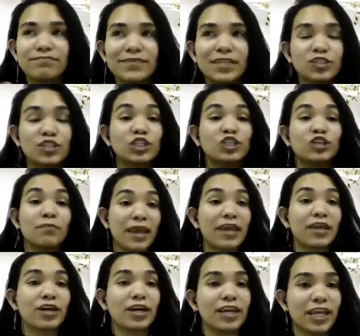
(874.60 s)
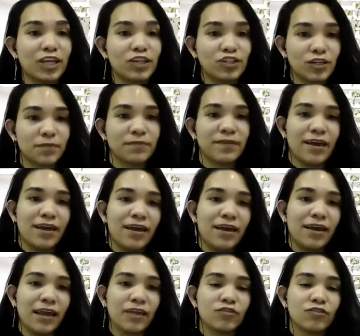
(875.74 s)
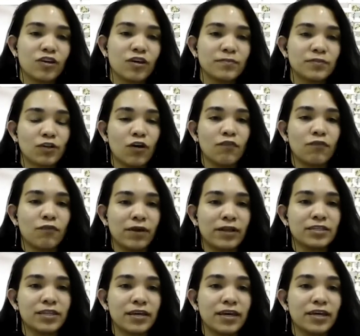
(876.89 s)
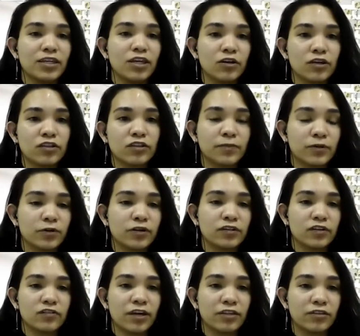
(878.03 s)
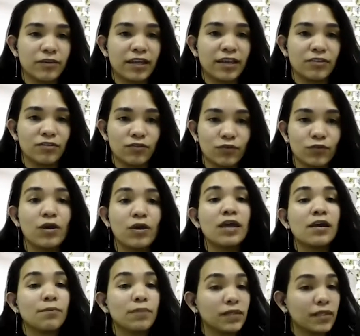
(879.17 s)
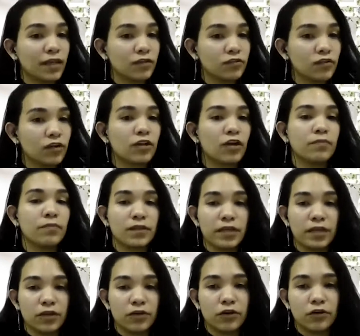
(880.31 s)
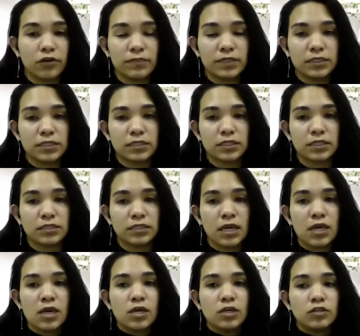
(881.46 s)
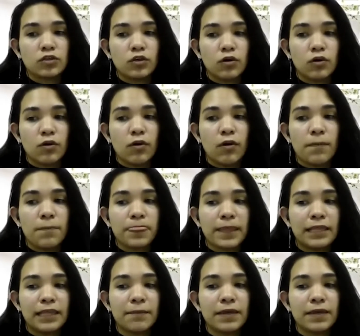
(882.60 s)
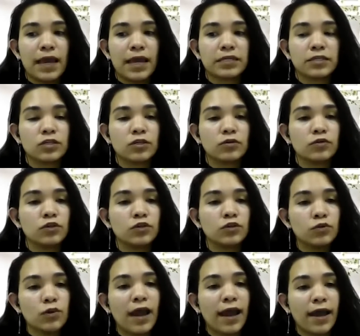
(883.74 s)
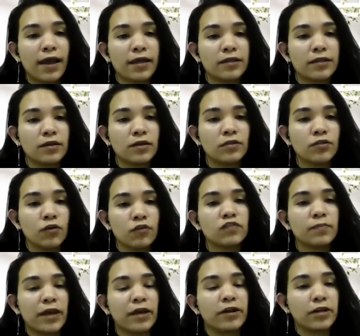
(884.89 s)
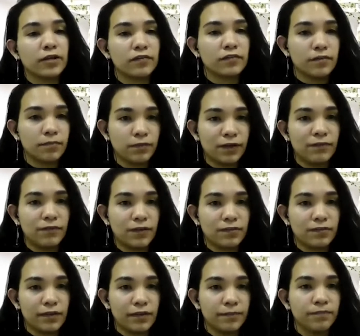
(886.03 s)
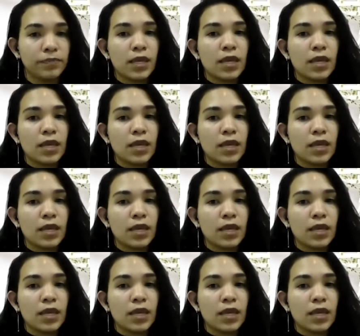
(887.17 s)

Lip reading: decision maker in Egypt in terms of when young entrepreneurs are trying to get into building a startup, building their own businesses. So let me ask you, you had those barriers previously.